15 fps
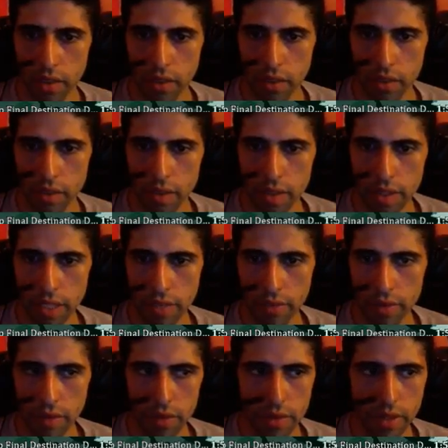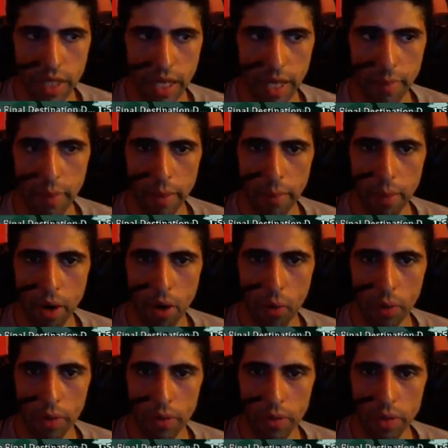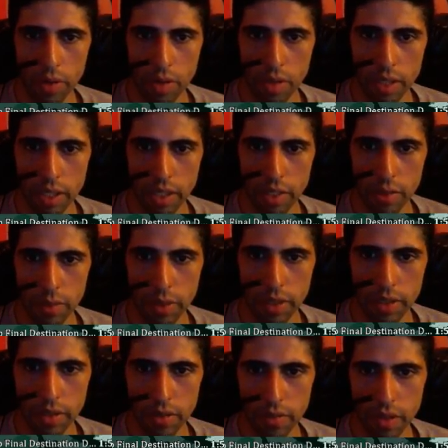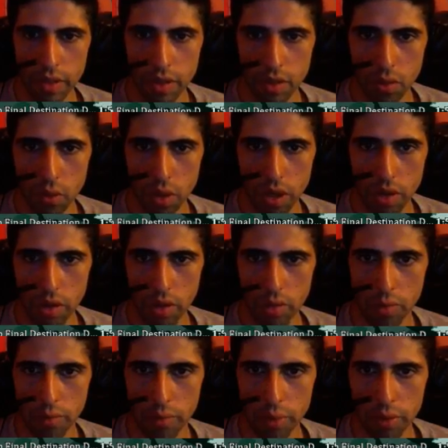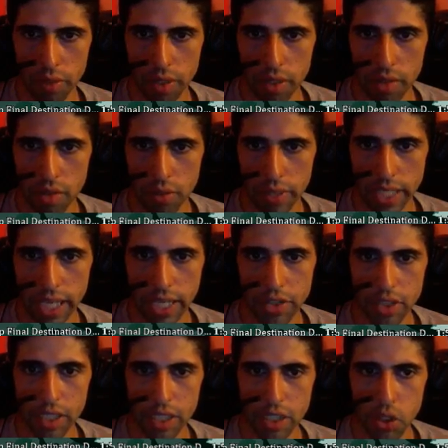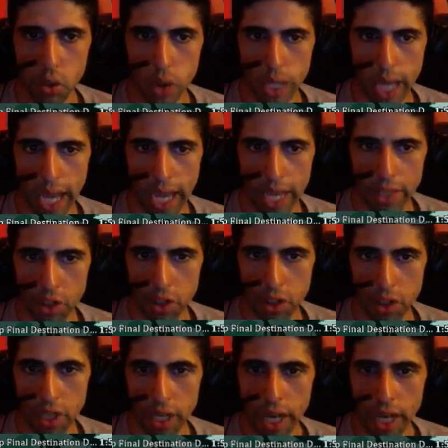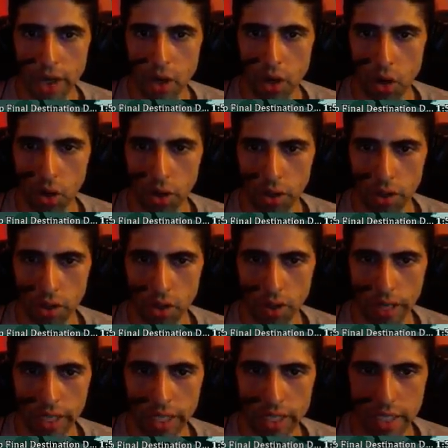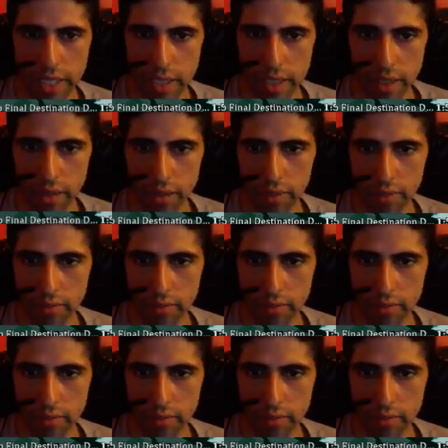to save a little time partway through the stage because of the underwater boost that he's doing. He actually lets you catch an earlier Cranky cycle